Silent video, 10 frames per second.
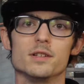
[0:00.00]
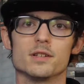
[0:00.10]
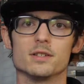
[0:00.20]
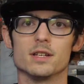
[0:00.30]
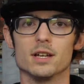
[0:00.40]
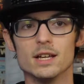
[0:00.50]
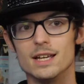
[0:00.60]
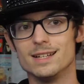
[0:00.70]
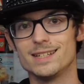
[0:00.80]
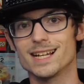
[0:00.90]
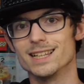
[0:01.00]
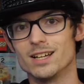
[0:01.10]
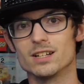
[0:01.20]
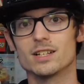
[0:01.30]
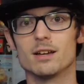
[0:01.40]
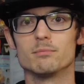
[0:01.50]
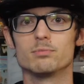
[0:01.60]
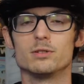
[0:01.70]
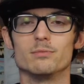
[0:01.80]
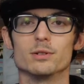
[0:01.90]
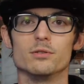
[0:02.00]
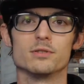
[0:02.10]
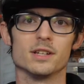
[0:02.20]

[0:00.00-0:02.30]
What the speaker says: because they take a lot of time to produce.